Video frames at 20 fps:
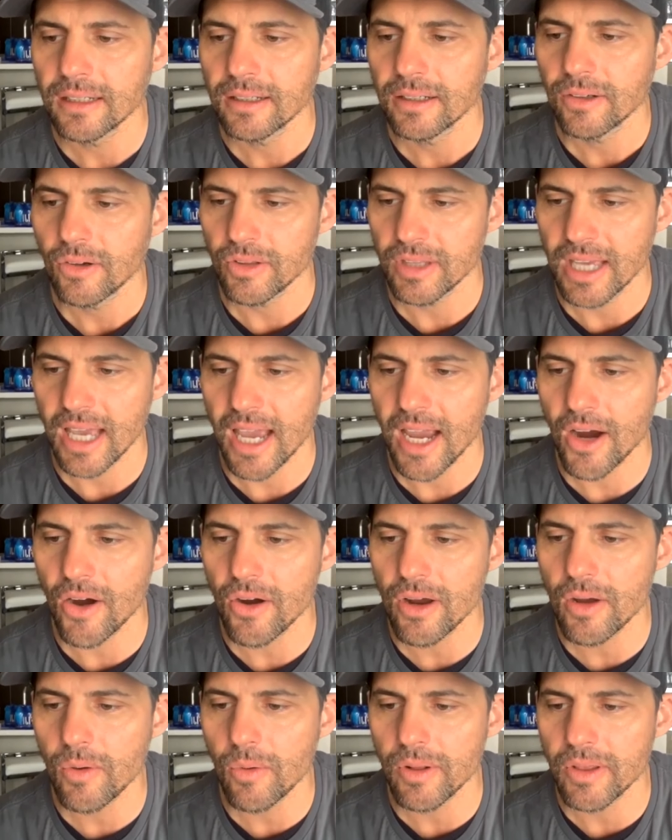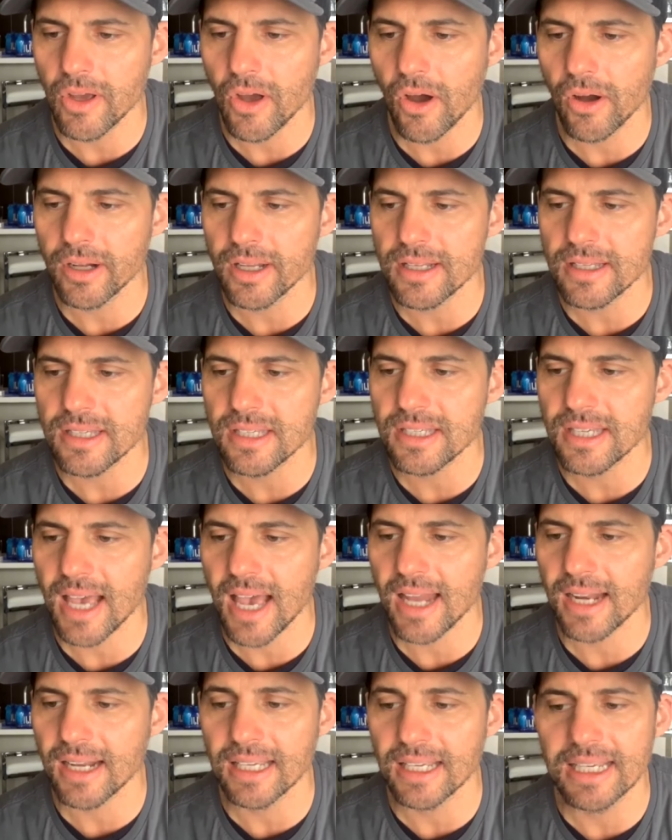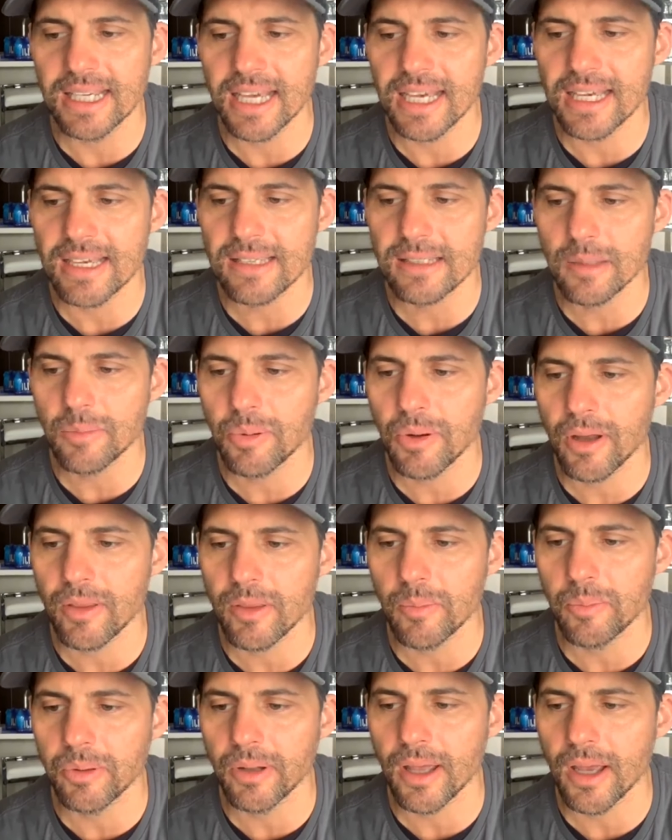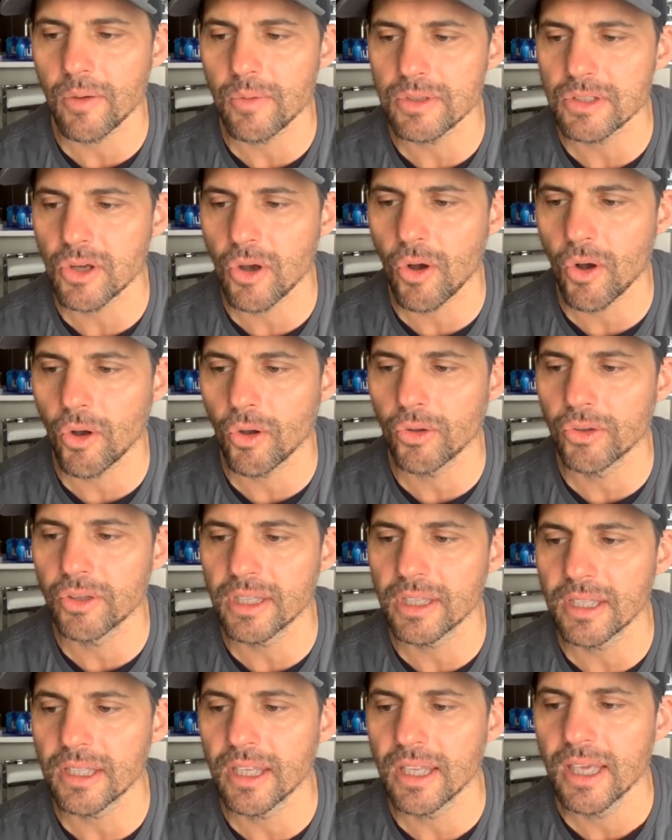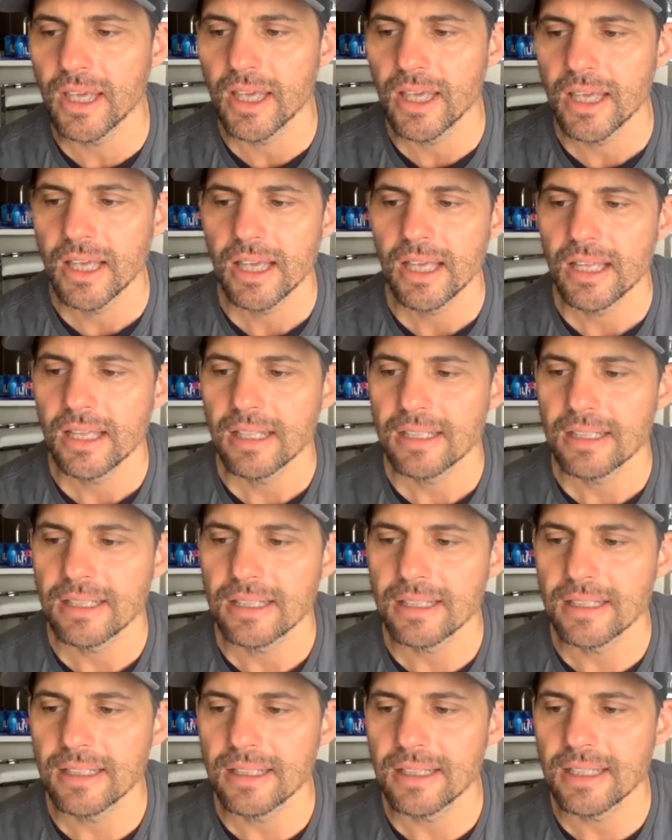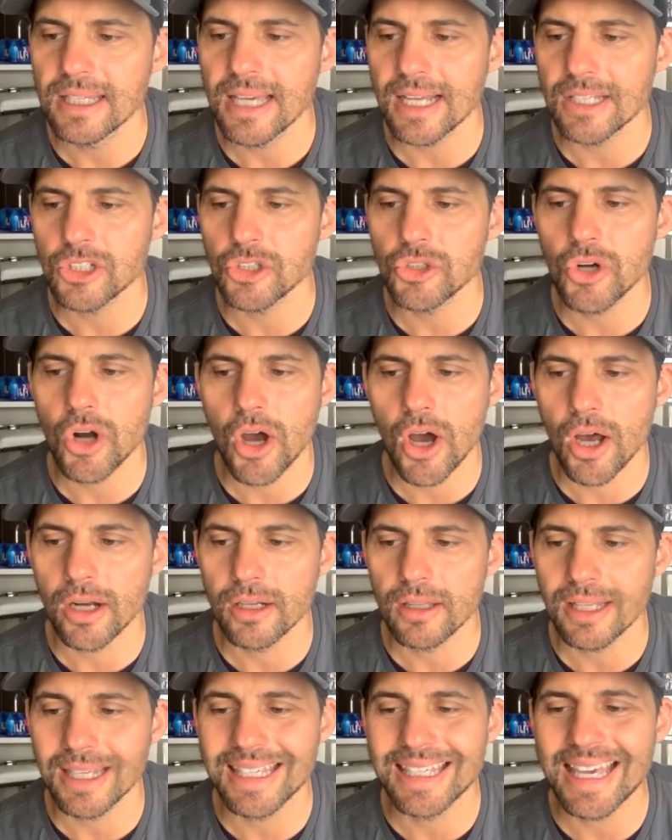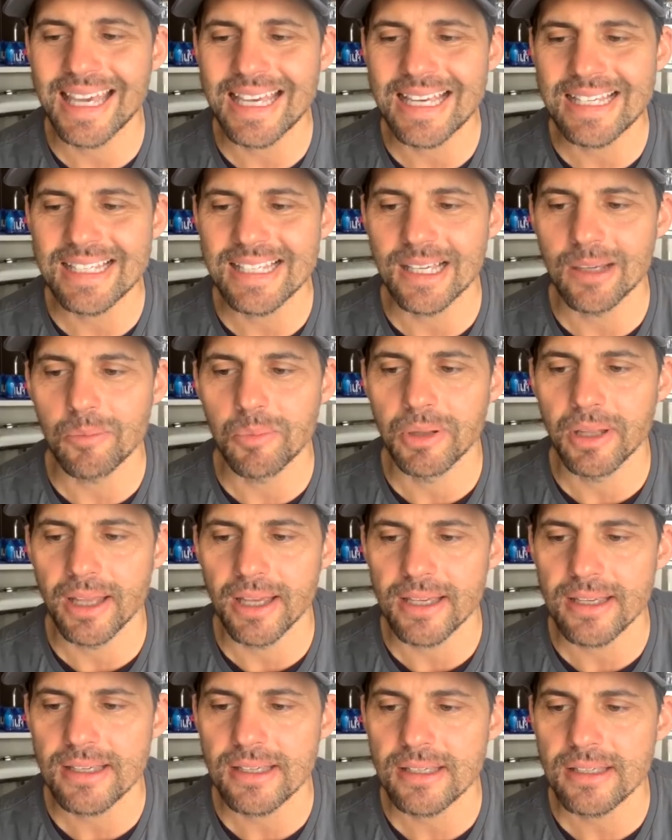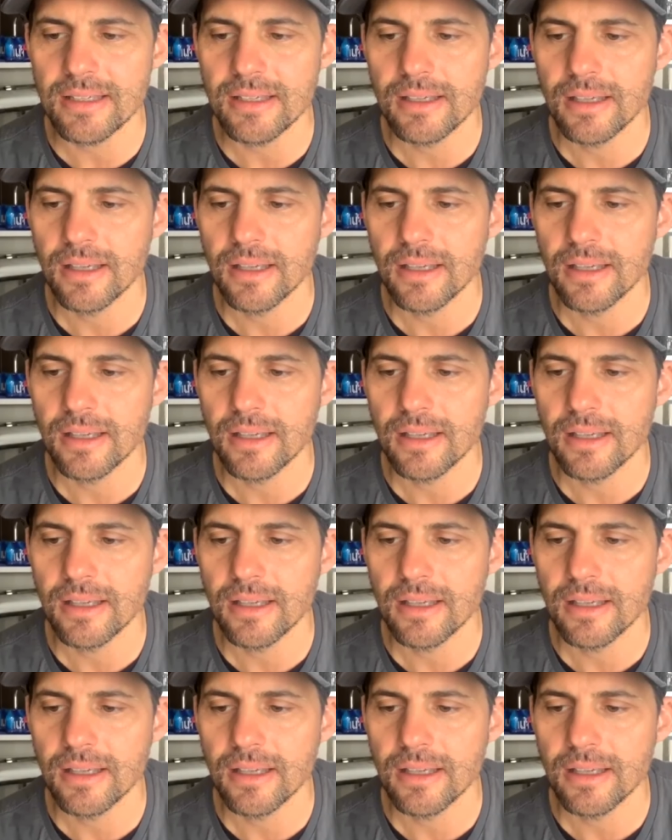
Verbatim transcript: or the area where the audience sat and gazed upon the play was called the theatron, the gazing place.